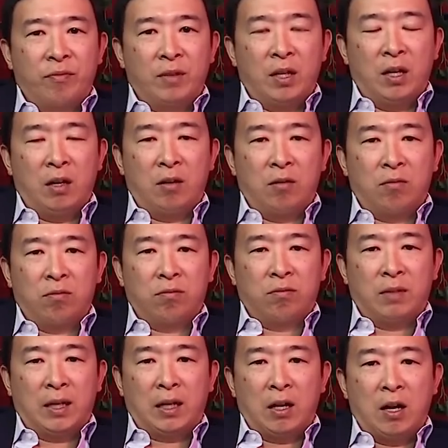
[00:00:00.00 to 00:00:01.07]
you know
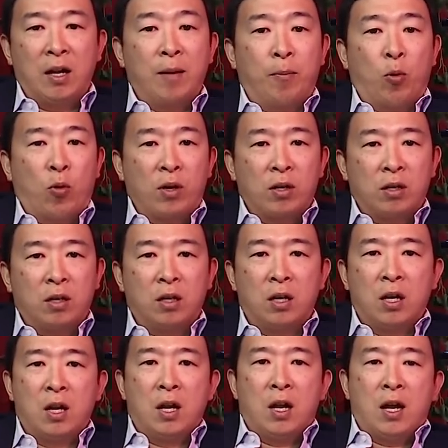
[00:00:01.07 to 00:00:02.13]
like unimportant,
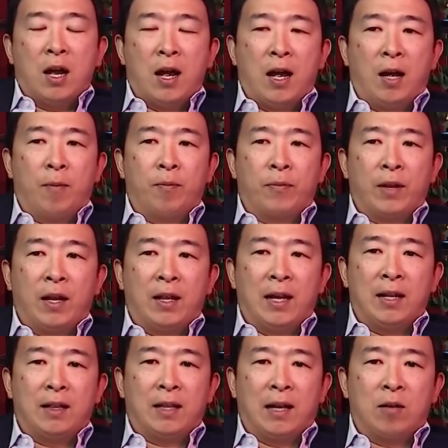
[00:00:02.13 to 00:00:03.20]
um, and
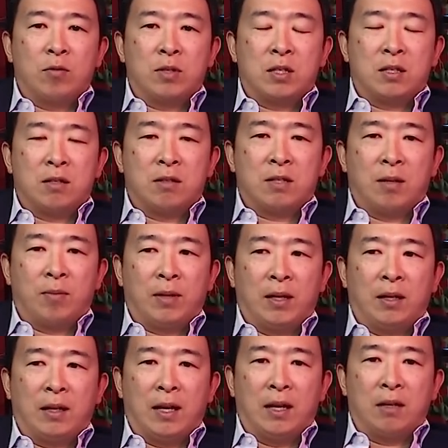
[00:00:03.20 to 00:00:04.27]
that that was
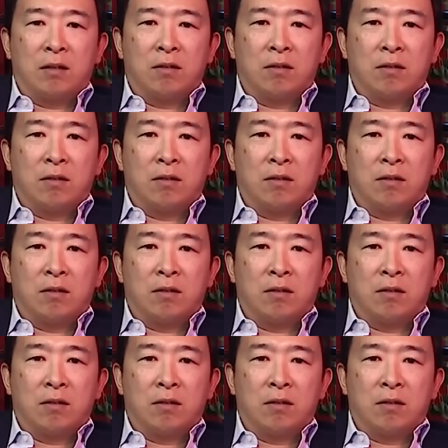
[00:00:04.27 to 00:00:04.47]
something that